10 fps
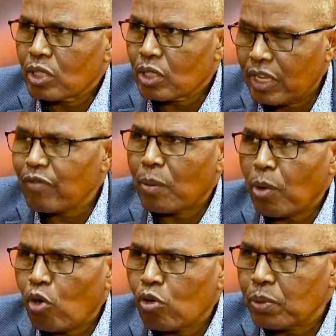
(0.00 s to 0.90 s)
give them
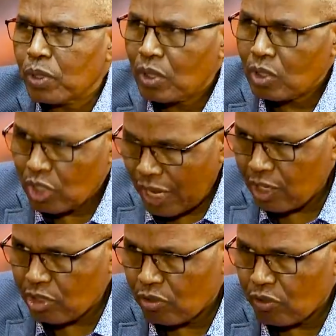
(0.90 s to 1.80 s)
hope,
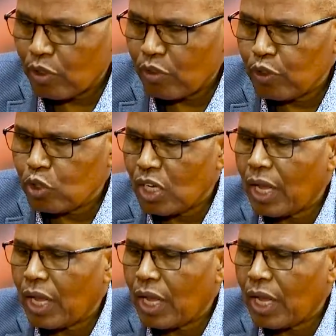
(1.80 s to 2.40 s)
direction for the future,